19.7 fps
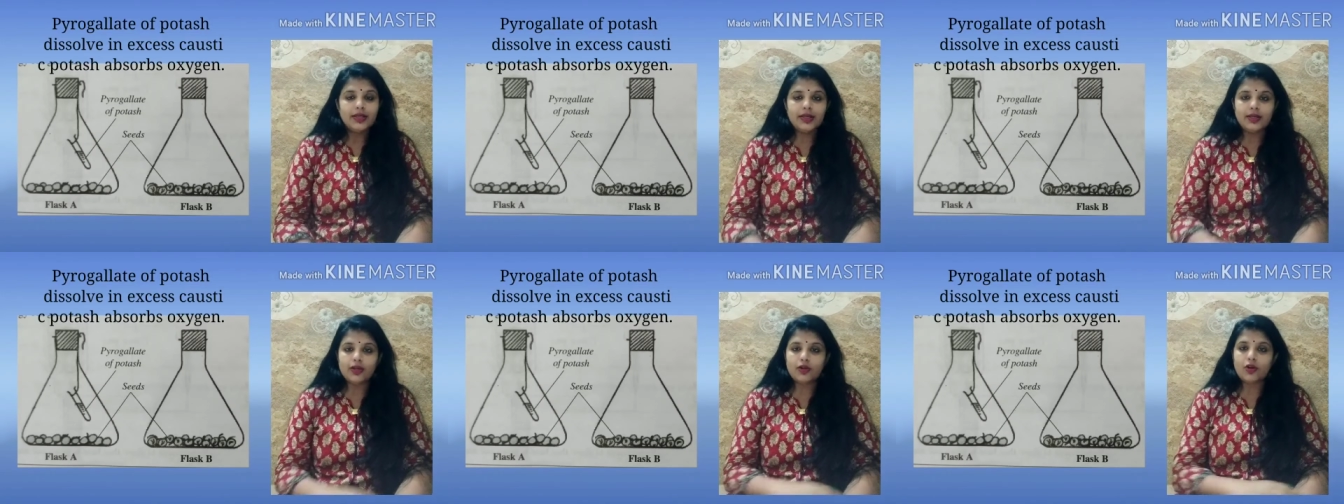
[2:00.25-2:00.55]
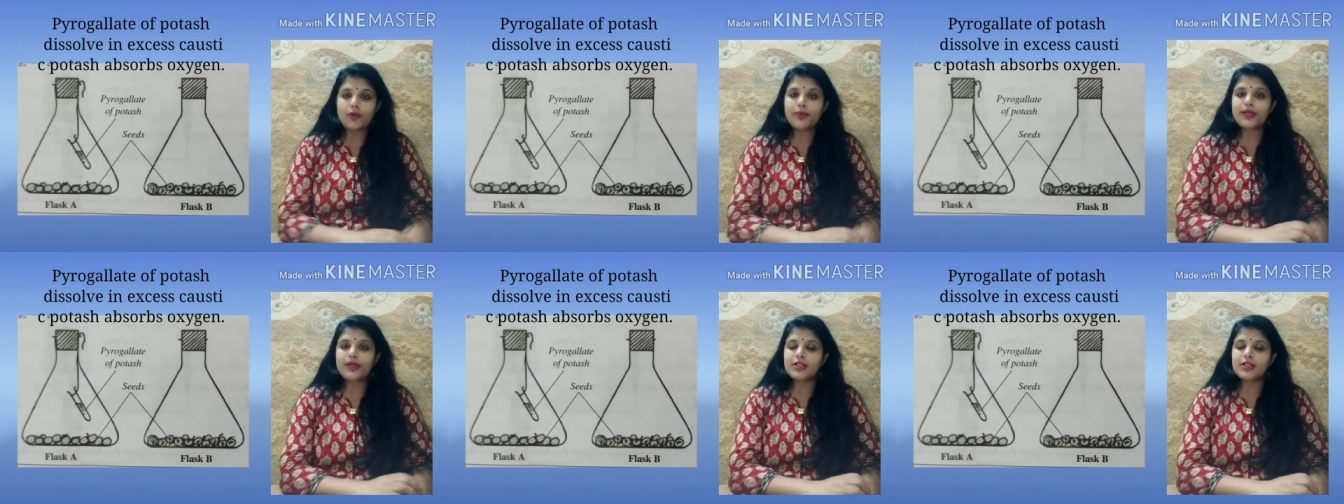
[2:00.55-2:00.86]

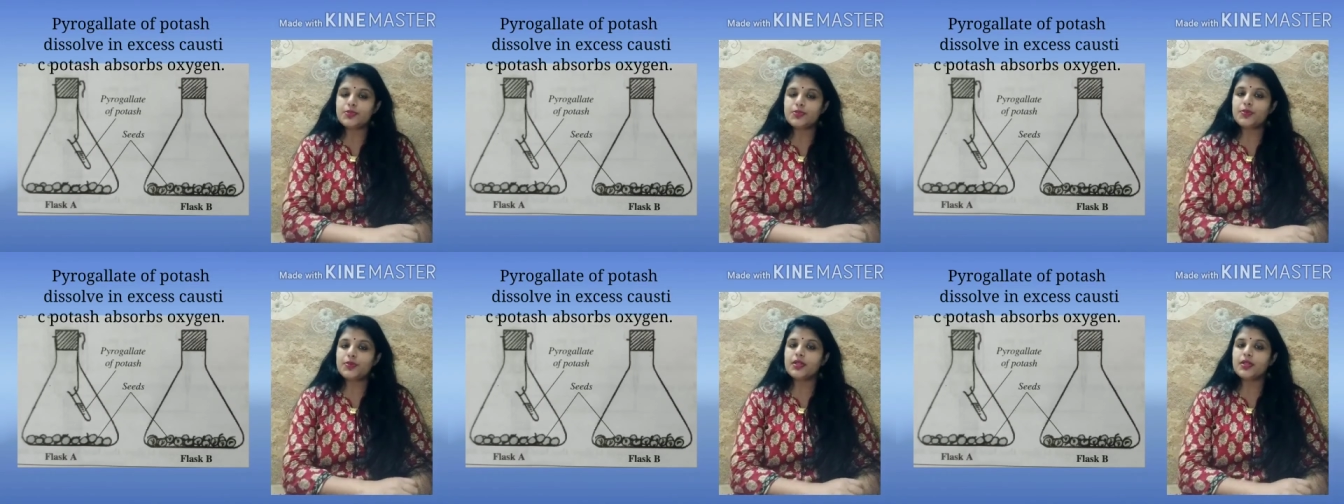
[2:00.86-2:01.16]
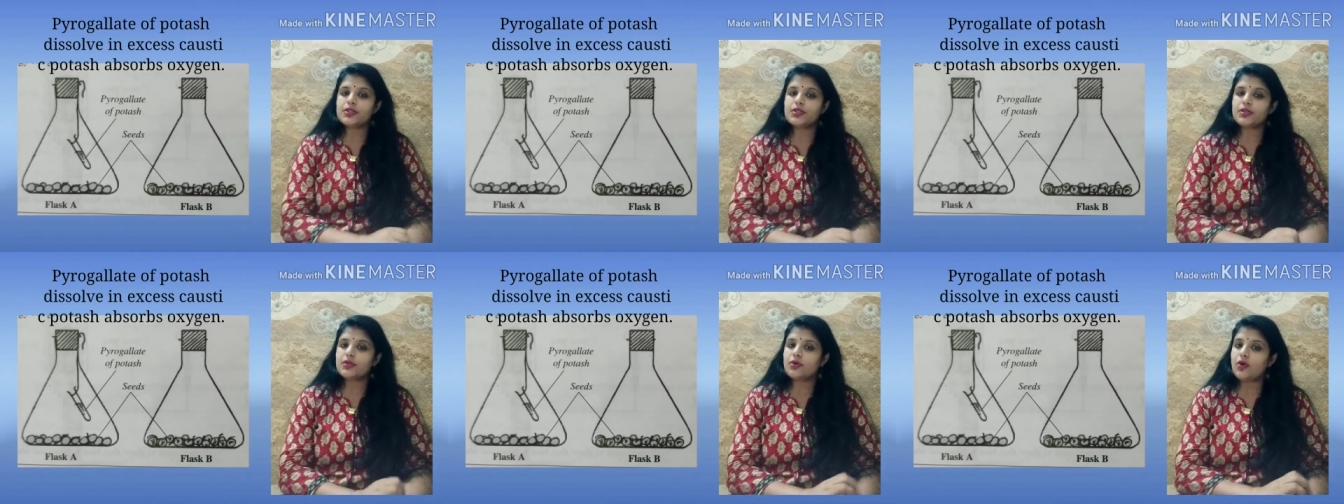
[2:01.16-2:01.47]
aerobic
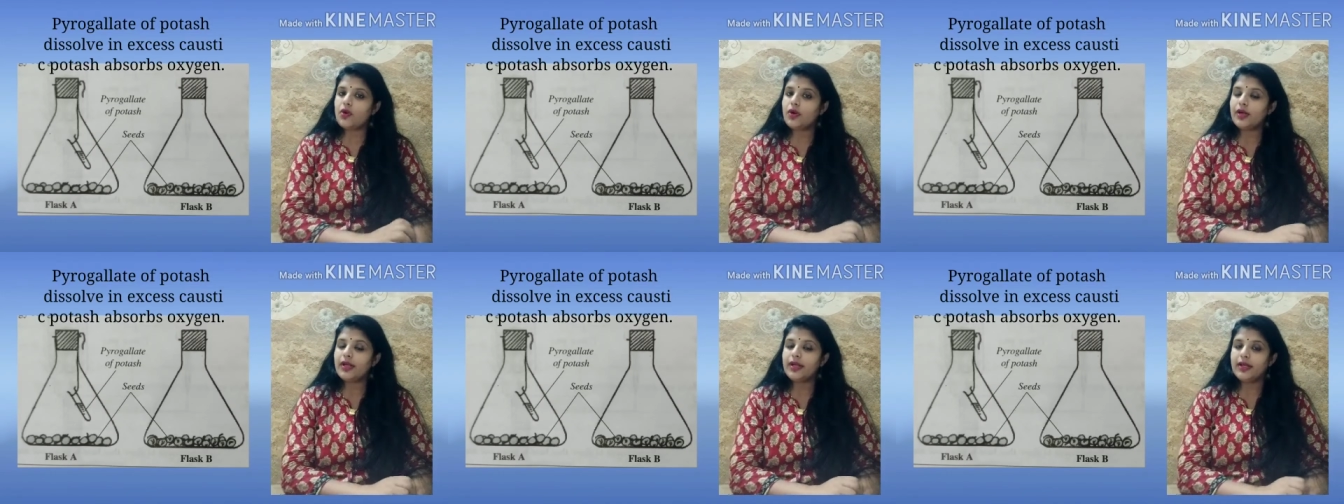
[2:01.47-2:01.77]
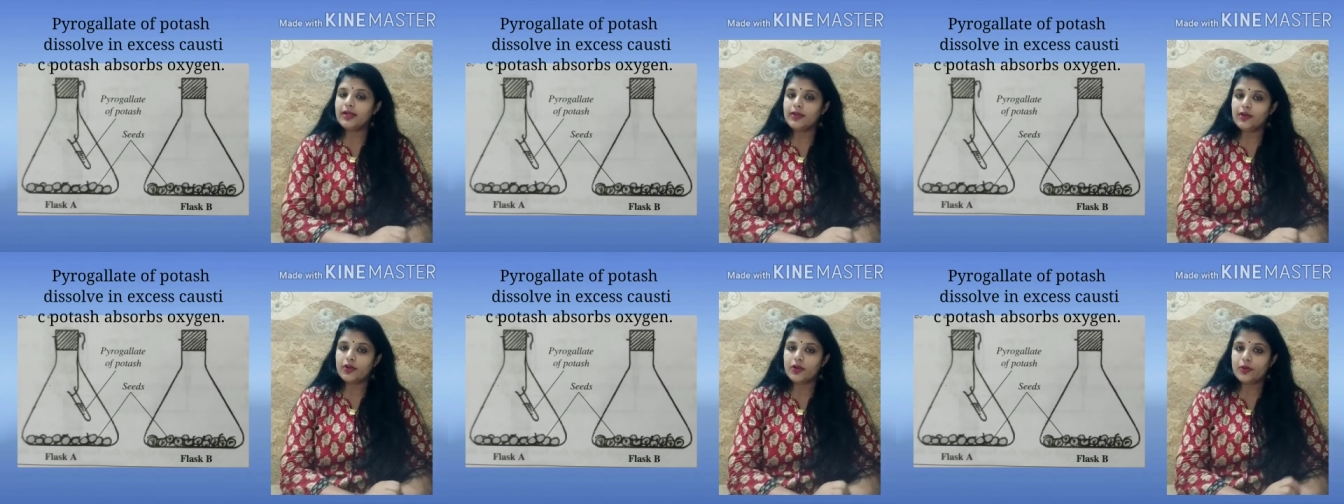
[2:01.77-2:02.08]
respiration or
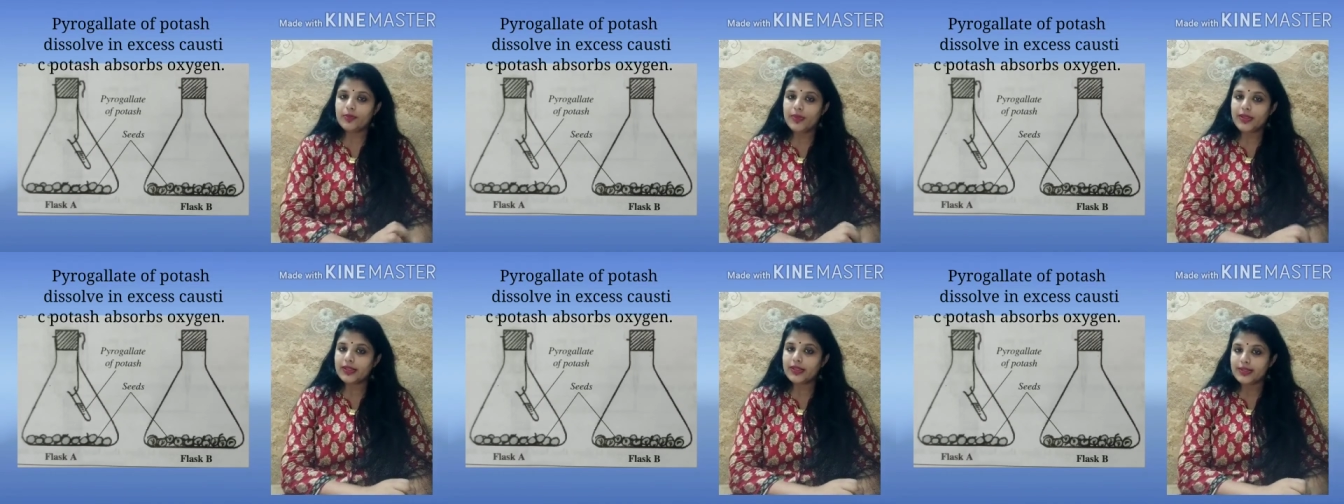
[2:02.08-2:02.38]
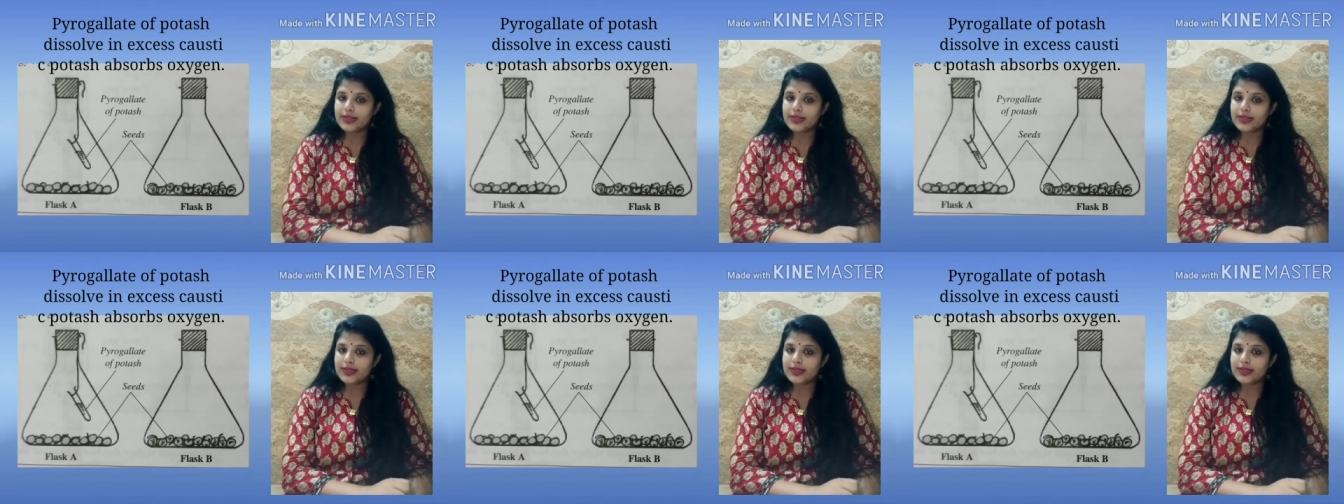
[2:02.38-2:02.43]
anaerobic